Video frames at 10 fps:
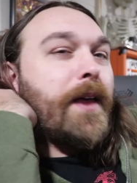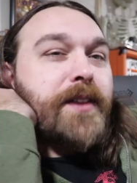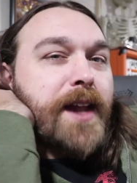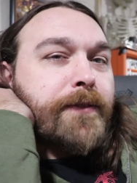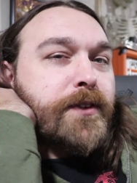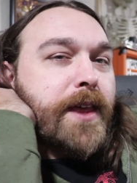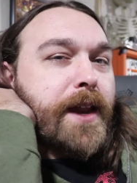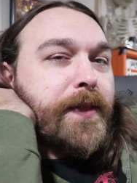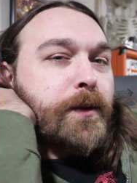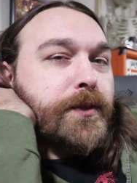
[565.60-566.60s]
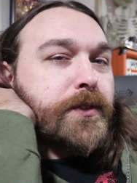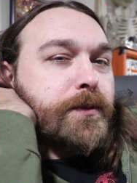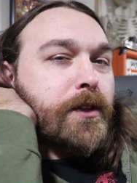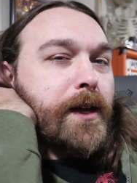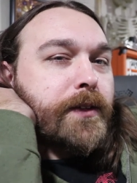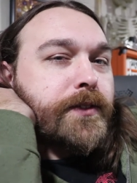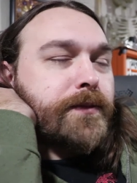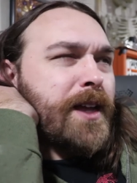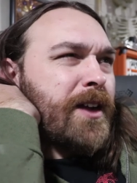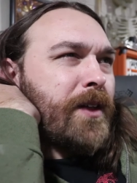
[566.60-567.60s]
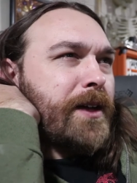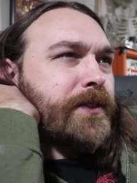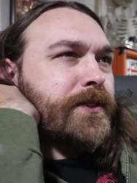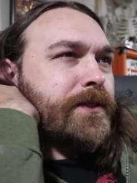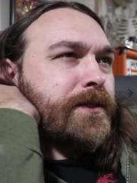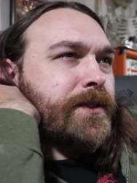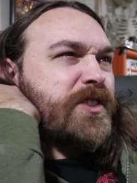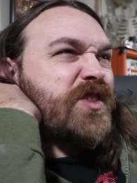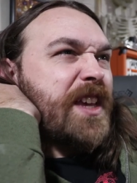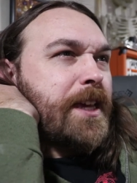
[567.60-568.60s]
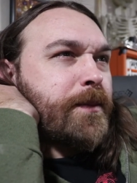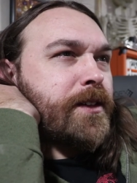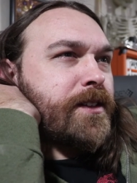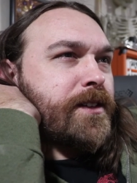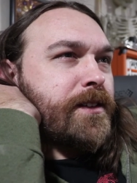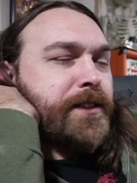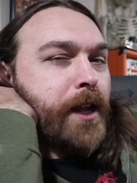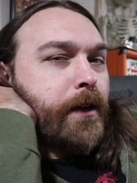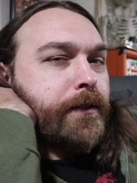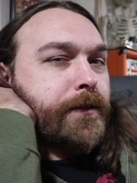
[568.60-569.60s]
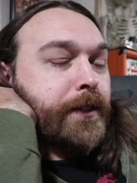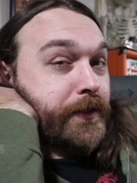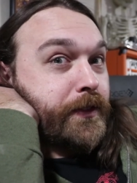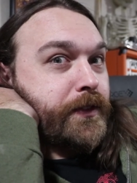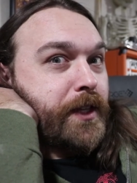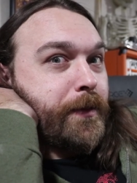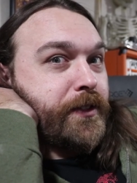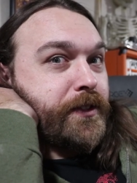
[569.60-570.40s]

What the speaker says: And then after that, I think we'll do some clouds. Not clouds. Steam. You know, because it's a steam